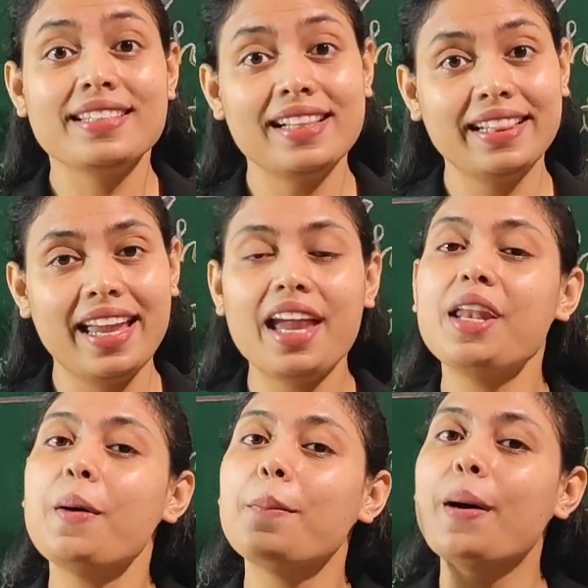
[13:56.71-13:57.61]
Till
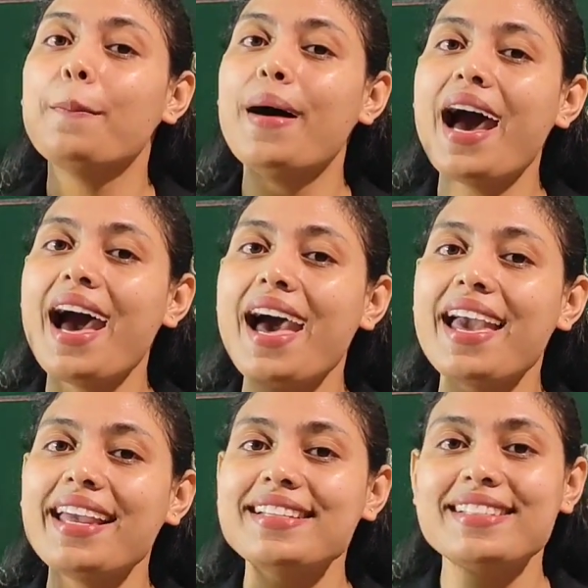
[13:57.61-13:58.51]
then,
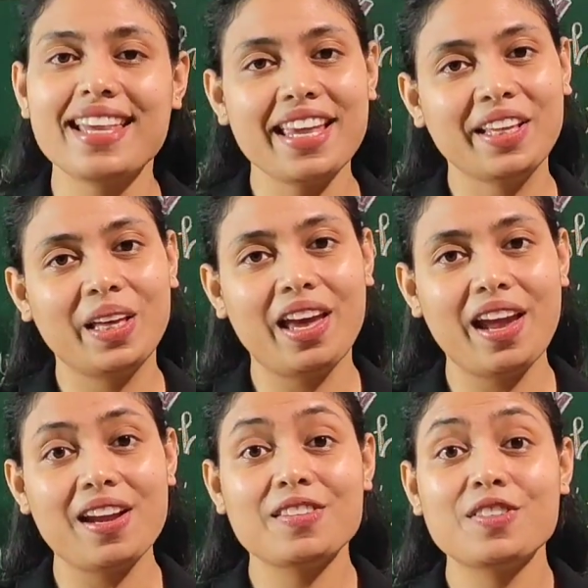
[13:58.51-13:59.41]
bye-bye. Take
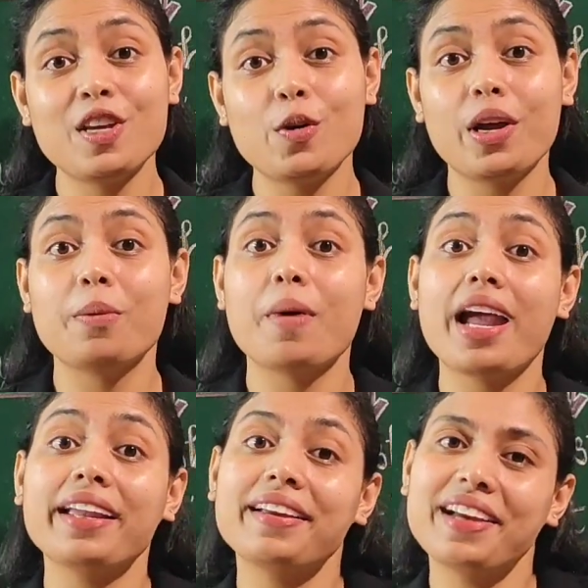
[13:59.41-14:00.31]
care. See you in
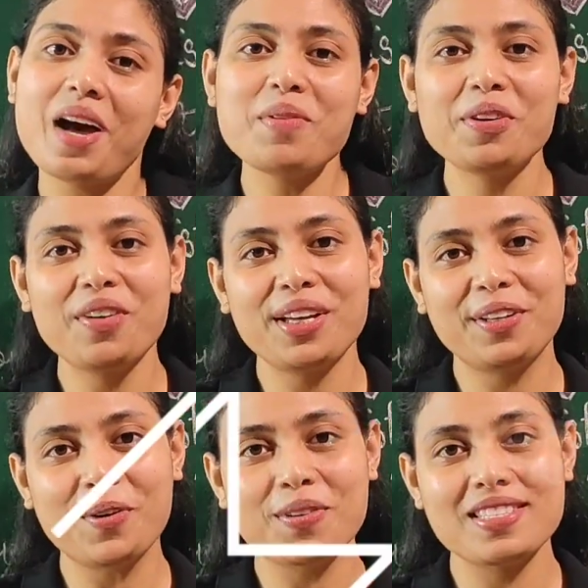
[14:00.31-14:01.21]
my coming
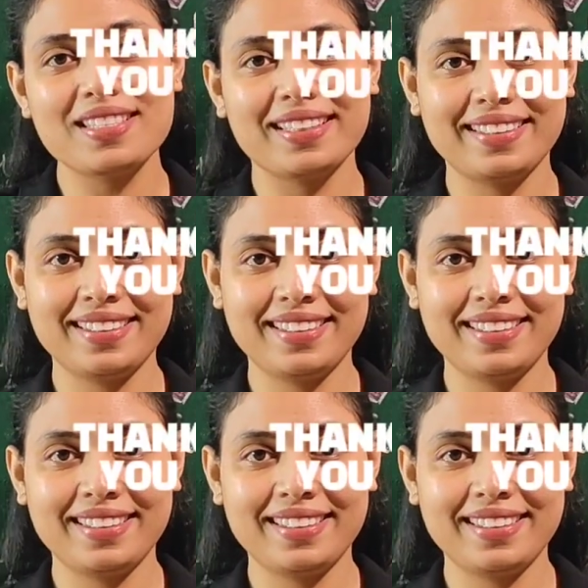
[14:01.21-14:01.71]
videos.